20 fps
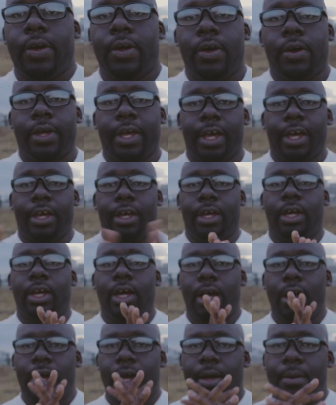Okay,
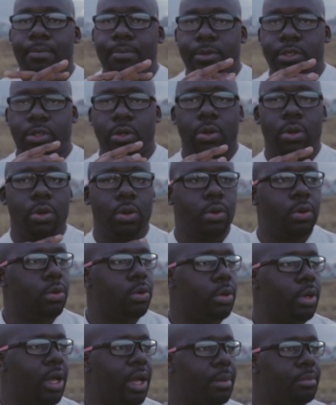so
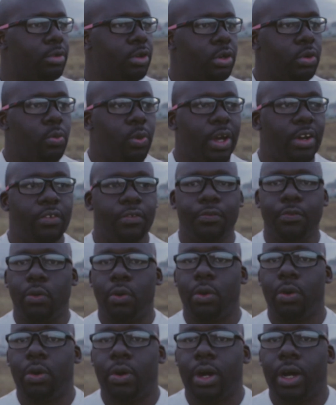I'm not one
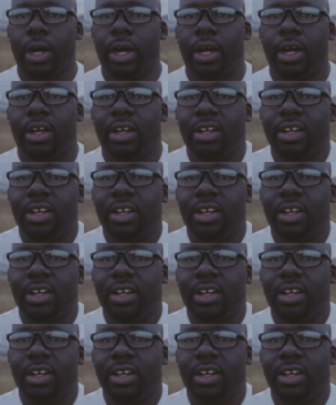for